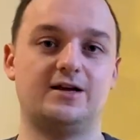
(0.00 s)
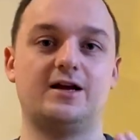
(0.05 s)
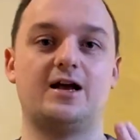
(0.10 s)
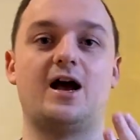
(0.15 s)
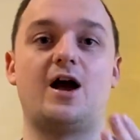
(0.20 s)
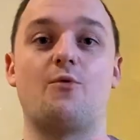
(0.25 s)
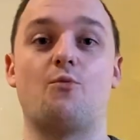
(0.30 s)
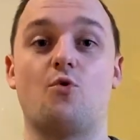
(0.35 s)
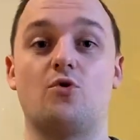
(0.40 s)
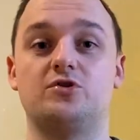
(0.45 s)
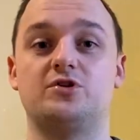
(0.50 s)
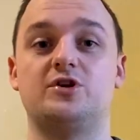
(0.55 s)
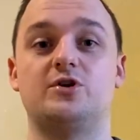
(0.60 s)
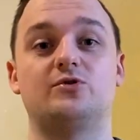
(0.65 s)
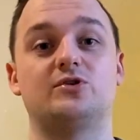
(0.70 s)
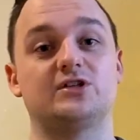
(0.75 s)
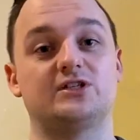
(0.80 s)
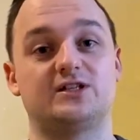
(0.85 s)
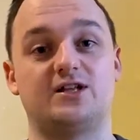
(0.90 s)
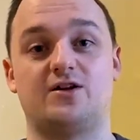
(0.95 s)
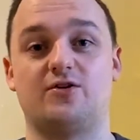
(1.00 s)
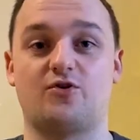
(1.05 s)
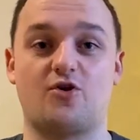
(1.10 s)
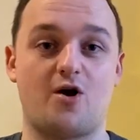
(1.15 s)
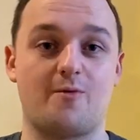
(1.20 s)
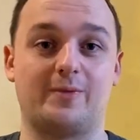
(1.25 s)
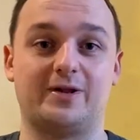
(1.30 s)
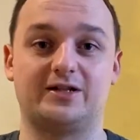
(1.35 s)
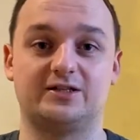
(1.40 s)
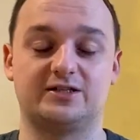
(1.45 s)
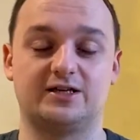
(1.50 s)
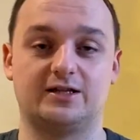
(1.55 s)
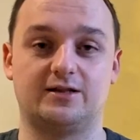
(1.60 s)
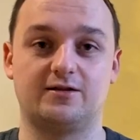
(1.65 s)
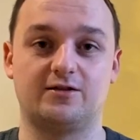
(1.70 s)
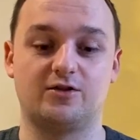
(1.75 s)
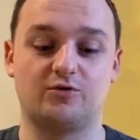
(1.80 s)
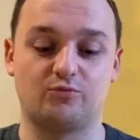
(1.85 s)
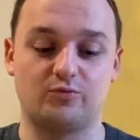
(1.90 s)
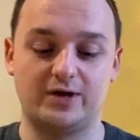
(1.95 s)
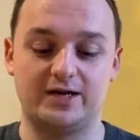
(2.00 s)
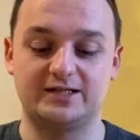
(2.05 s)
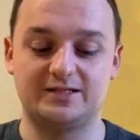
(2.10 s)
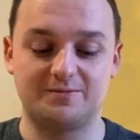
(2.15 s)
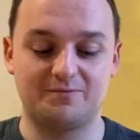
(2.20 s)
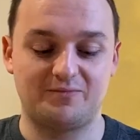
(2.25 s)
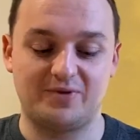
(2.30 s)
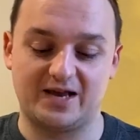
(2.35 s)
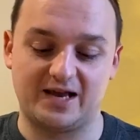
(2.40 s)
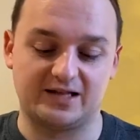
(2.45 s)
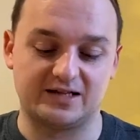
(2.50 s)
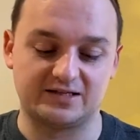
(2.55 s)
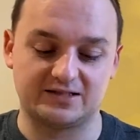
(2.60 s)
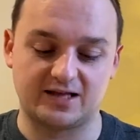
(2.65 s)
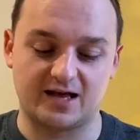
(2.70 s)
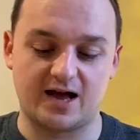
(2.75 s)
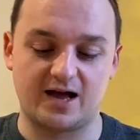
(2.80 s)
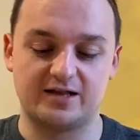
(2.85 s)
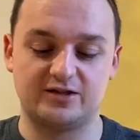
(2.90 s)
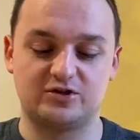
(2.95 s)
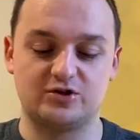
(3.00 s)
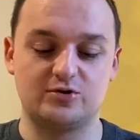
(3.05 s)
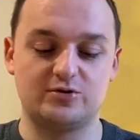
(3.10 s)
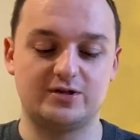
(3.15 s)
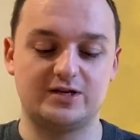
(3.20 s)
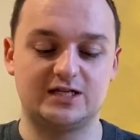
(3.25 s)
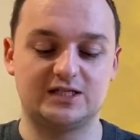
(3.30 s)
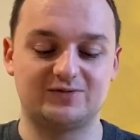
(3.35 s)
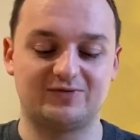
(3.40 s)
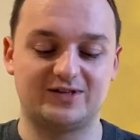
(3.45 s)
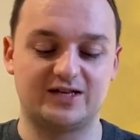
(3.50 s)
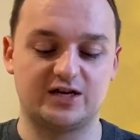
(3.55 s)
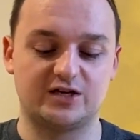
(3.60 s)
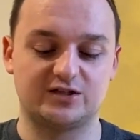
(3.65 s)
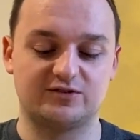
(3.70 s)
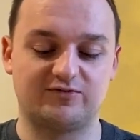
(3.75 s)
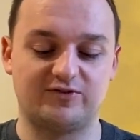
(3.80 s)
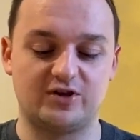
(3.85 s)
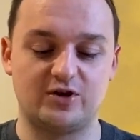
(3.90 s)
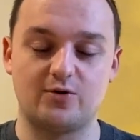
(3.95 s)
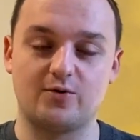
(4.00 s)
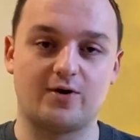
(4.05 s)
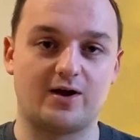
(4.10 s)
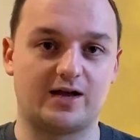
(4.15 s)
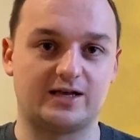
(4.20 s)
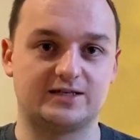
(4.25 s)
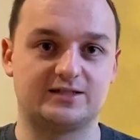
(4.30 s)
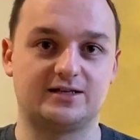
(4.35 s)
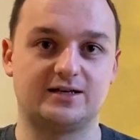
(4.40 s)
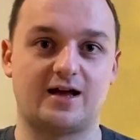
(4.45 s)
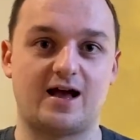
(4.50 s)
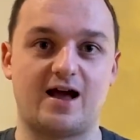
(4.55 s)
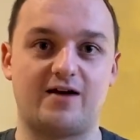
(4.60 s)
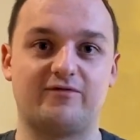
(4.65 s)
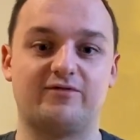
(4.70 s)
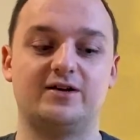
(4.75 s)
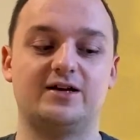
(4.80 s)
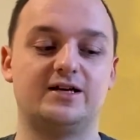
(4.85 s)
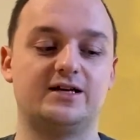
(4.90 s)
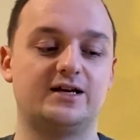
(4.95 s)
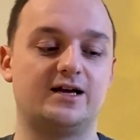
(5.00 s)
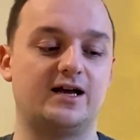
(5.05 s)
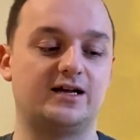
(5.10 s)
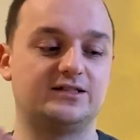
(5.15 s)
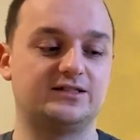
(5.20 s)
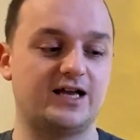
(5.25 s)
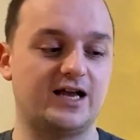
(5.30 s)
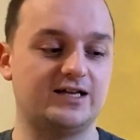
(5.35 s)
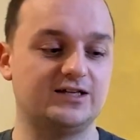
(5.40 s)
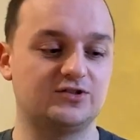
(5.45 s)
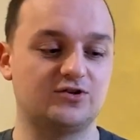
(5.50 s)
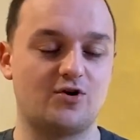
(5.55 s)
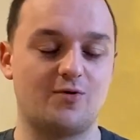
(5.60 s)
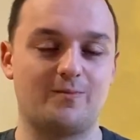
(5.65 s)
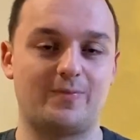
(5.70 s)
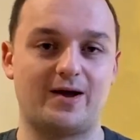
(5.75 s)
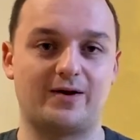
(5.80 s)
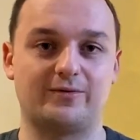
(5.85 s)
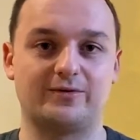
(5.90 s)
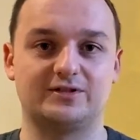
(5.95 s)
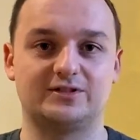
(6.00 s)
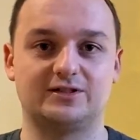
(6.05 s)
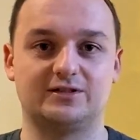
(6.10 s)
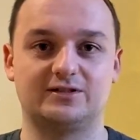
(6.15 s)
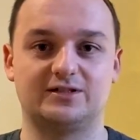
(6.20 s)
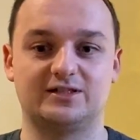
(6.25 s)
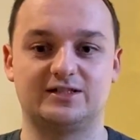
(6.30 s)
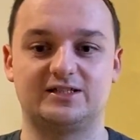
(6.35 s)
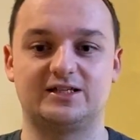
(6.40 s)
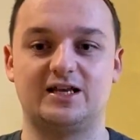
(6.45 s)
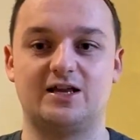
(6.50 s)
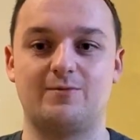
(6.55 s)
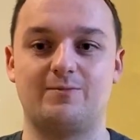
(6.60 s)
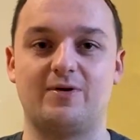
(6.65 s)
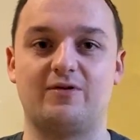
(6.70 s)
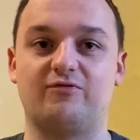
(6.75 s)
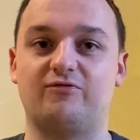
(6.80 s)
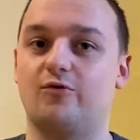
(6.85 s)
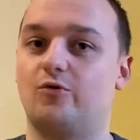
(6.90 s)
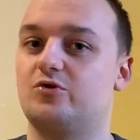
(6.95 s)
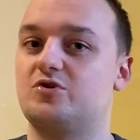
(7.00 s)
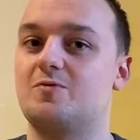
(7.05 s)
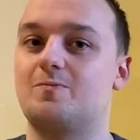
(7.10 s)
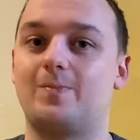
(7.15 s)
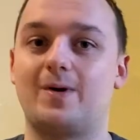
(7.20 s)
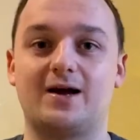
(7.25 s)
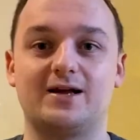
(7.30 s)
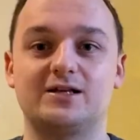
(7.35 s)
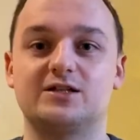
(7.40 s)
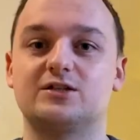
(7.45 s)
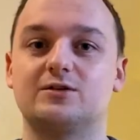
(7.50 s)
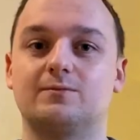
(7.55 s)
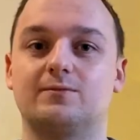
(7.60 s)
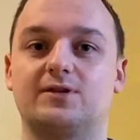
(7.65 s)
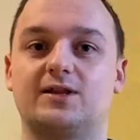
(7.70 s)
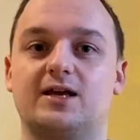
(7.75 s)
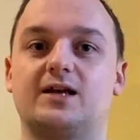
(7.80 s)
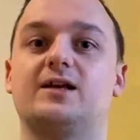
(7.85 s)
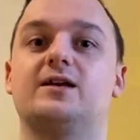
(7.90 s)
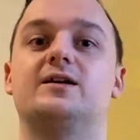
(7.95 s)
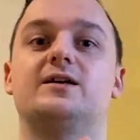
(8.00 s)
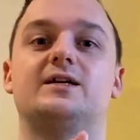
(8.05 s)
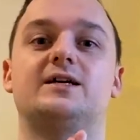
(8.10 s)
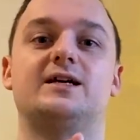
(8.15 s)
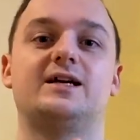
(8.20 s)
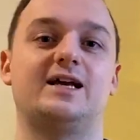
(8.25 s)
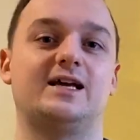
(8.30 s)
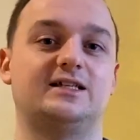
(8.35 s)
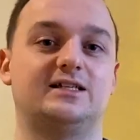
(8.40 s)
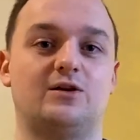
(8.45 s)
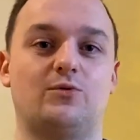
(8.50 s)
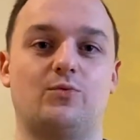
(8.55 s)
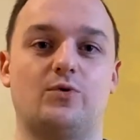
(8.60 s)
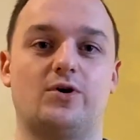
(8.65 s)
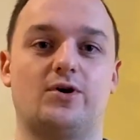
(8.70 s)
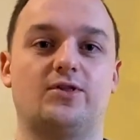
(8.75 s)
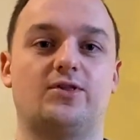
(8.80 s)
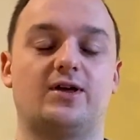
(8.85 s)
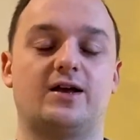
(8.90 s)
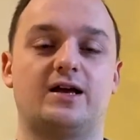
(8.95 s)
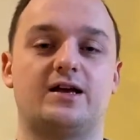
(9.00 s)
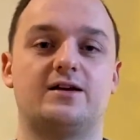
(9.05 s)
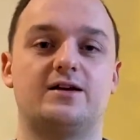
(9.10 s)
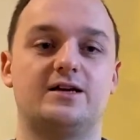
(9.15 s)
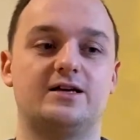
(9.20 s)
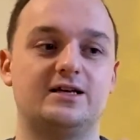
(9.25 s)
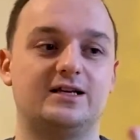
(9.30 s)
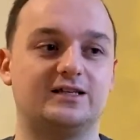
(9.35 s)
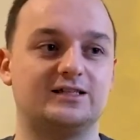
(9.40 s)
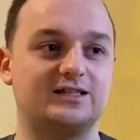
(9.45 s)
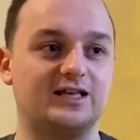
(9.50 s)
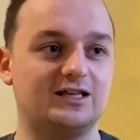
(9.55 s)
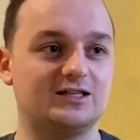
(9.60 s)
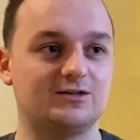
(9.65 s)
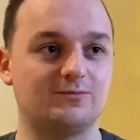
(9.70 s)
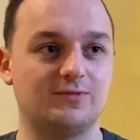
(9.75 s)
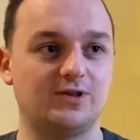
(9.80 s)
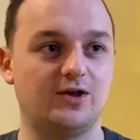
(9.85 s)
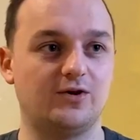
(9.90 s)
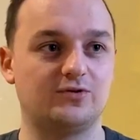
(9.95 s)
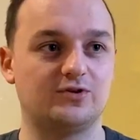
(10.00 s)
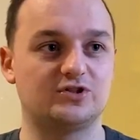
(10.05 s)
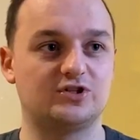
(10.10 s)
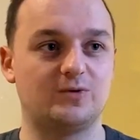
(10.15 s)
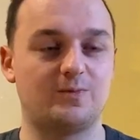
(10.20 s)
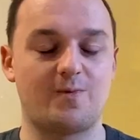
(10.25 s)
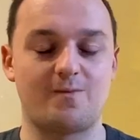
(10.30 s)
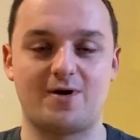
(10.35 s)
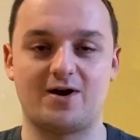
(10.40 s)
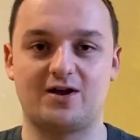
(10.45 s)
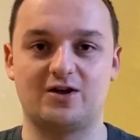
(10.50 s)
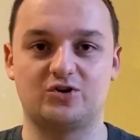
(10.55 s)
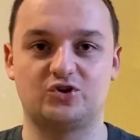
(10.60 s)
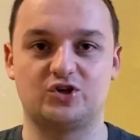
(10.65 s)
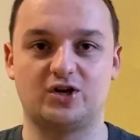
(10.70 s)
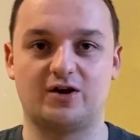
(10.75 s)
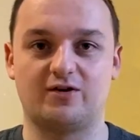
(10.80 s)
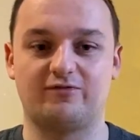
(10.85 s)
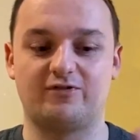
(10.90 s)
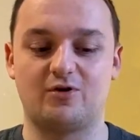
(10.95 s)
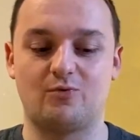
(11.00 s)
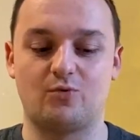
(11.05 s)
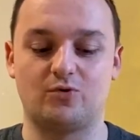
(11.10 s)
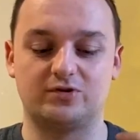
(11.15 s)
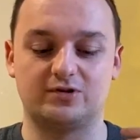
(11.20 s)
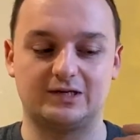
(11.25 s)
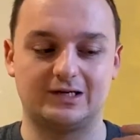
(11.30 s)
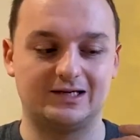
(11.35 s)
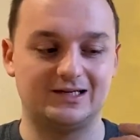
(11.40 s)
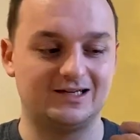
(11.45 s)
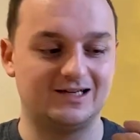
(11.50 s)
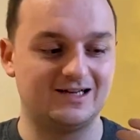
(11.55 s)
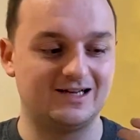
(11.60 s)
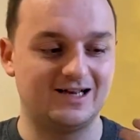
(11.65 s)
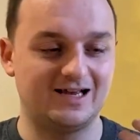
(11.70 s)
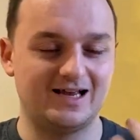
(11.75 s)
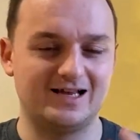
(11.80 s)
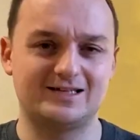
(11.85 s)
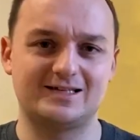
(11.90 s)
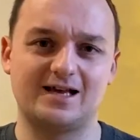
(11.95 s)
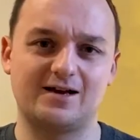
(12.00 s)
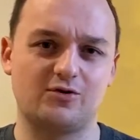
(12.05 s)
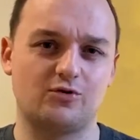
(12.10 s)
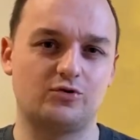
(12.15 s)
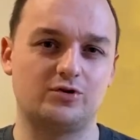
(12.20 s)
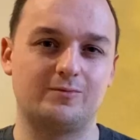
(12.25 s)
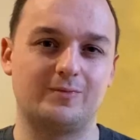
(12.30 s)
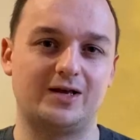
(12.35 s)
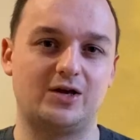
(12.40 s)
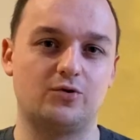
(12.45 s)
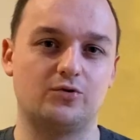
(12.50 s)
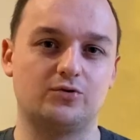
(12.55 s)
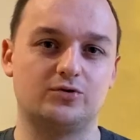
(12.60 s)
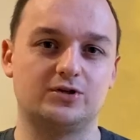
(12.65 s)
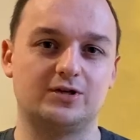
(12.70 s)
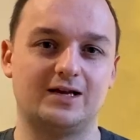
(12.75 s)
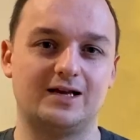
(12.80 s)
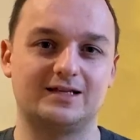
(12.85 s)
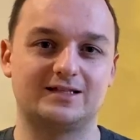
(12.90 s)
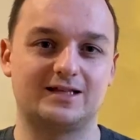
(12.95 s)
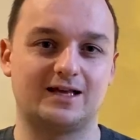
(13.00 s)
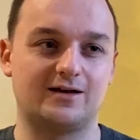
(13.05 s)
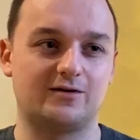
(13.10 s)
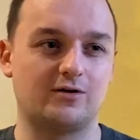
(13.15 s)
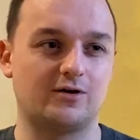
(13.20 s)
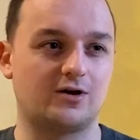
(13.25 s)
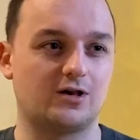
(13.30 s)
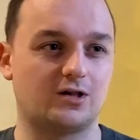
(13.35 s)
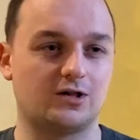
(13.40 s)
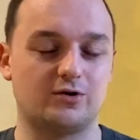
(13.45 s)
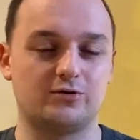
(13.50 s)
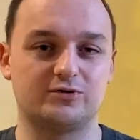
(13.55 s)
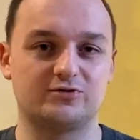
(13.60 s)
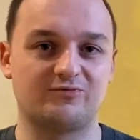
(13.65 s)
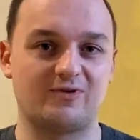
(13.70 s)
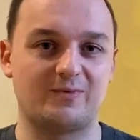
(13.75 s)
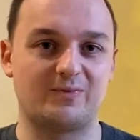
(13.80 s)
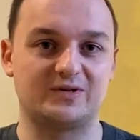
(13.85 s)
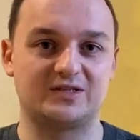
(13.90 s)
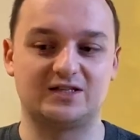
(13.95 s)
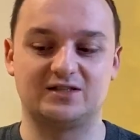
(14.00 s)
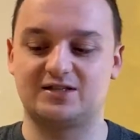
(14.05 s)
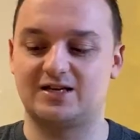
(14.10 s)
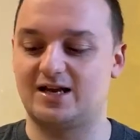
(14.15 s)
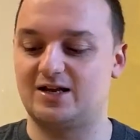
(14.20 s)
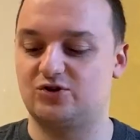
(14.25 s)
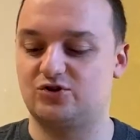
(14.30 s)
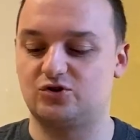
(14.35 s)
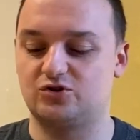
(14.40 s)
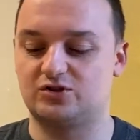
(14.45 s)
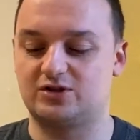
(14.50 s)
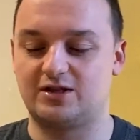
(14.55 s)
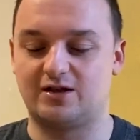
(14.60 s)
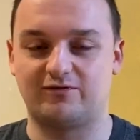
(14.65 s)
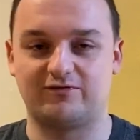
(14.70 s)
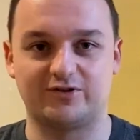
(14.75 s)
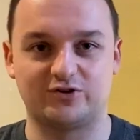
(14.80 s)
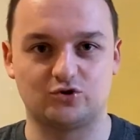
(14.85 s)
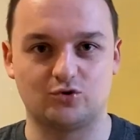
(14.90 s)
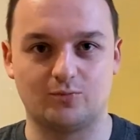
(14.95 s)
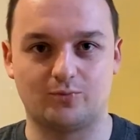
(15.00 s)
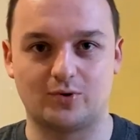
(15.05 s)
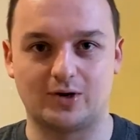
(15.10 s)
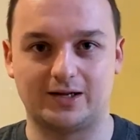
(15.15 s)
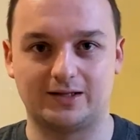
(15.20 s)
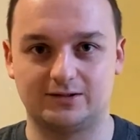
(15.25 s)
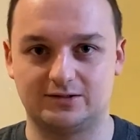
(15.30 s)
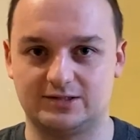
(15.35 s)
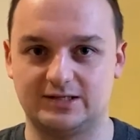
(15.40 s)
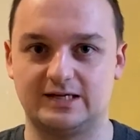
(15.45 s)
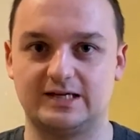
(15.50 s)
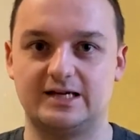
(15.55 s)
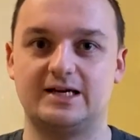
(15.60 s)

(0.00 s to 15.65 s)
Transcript: I want you to start commenting. The reason being is that I do these videos for you guys to have a taste comparison to see before you buy something, is it worth it? You see something on the supermarket shelf, you wonder, is that going to be good? Is that a close representation to the official brand?